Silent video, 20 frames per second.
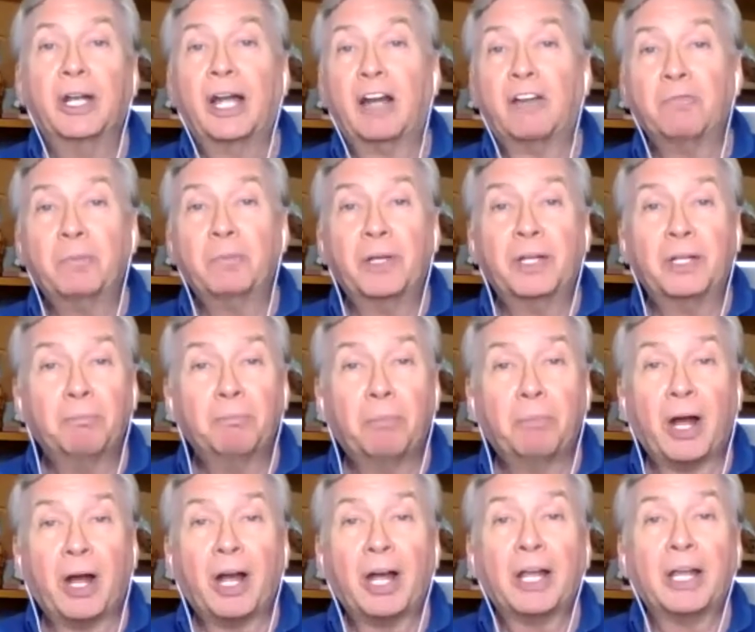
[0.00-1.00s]
I've been
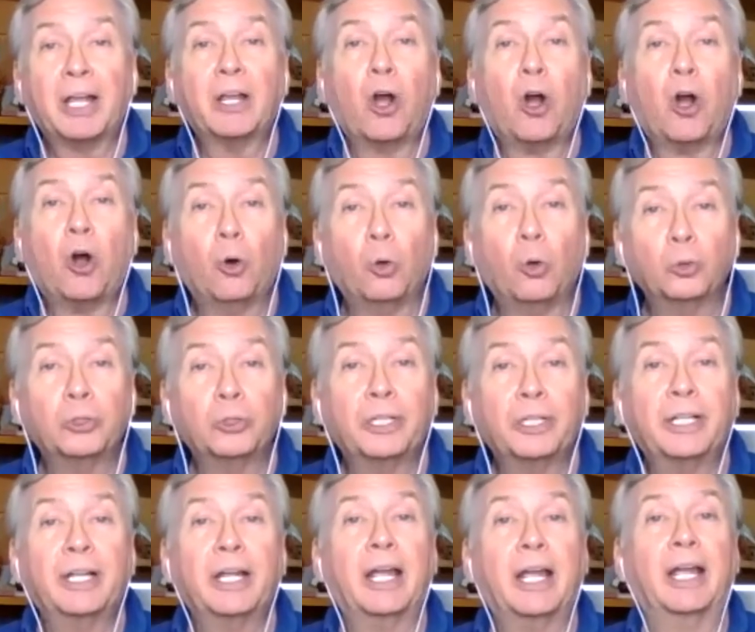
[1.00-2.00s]
buying,
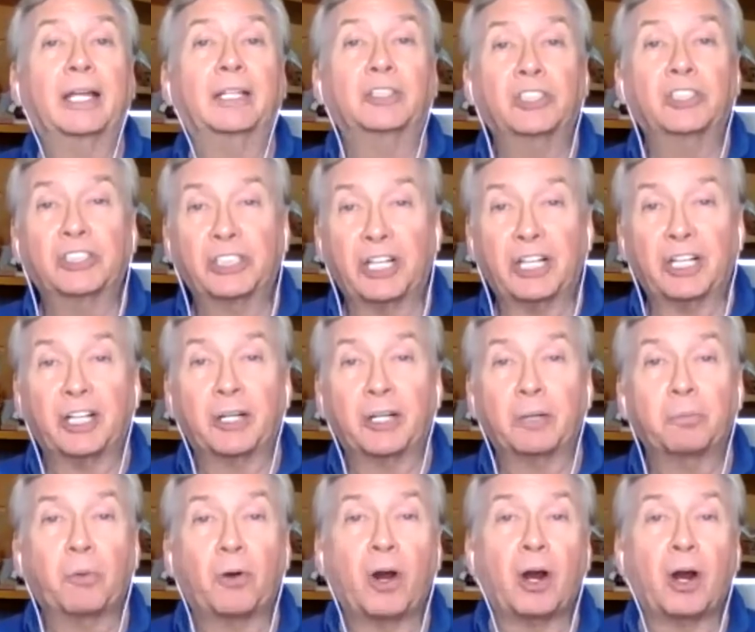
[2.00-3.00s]
holding, and selling
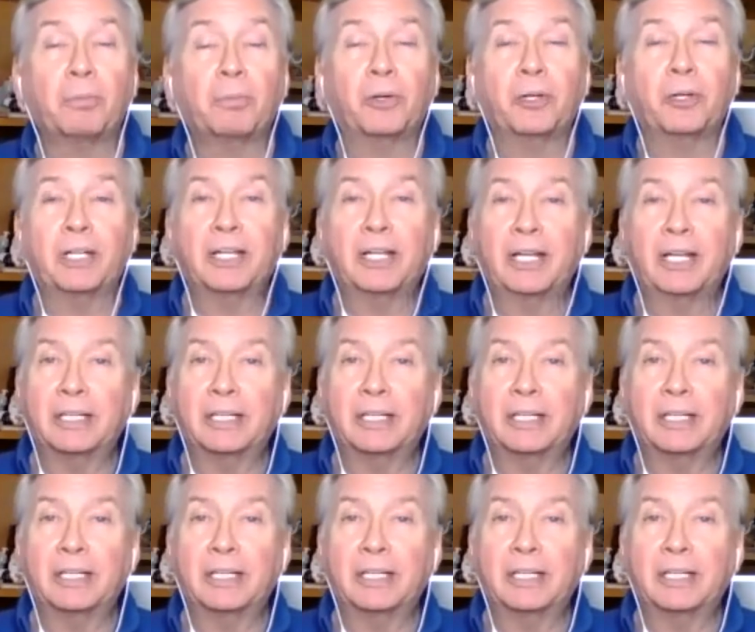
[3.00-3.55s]
property,